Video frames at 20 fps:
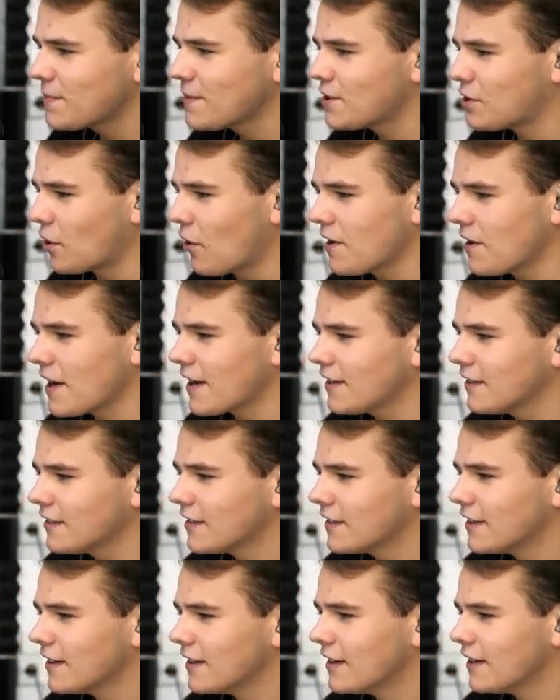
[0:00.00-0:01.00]
are just
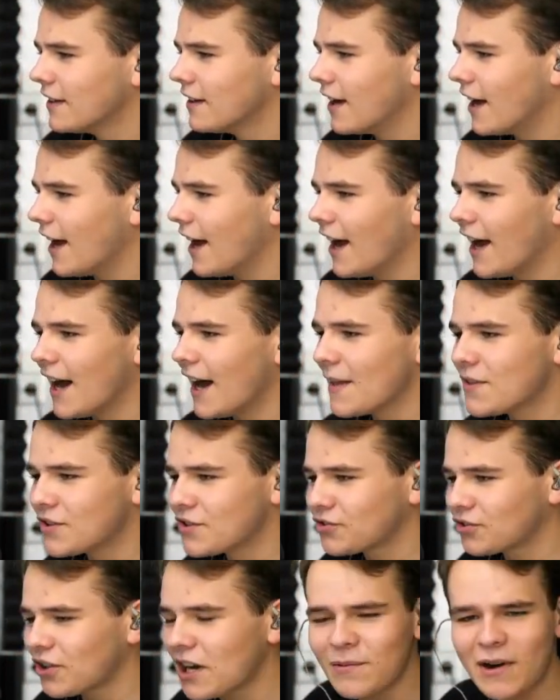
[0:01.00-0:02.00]
joining
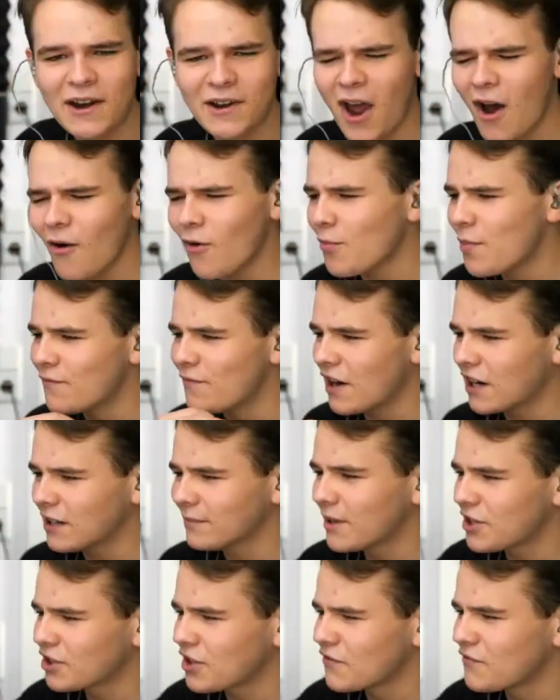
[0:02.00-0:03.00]
the stream right now will be
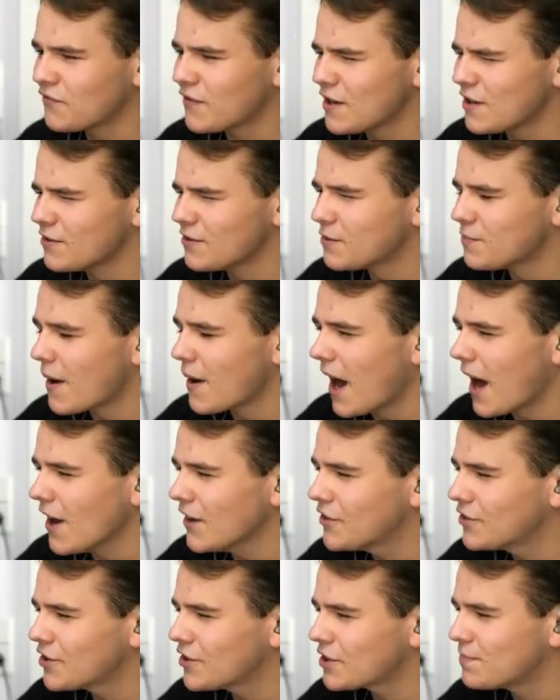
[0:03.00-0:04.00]
very much confused by
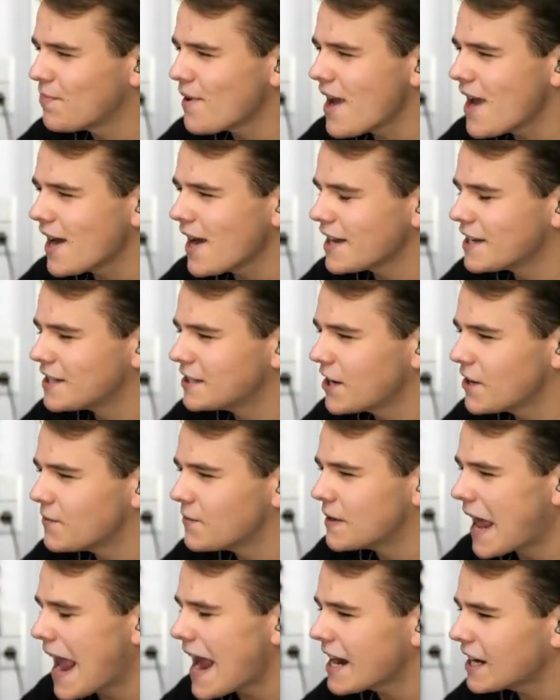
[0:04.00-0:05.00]
us just being inside
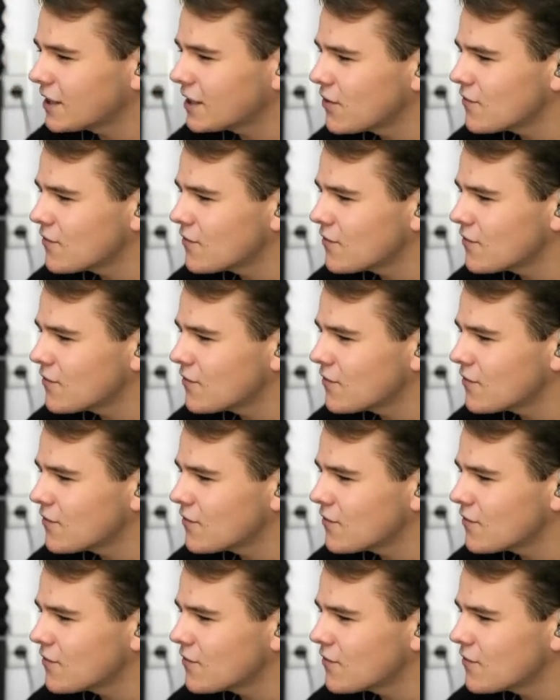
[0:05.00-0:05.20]
of an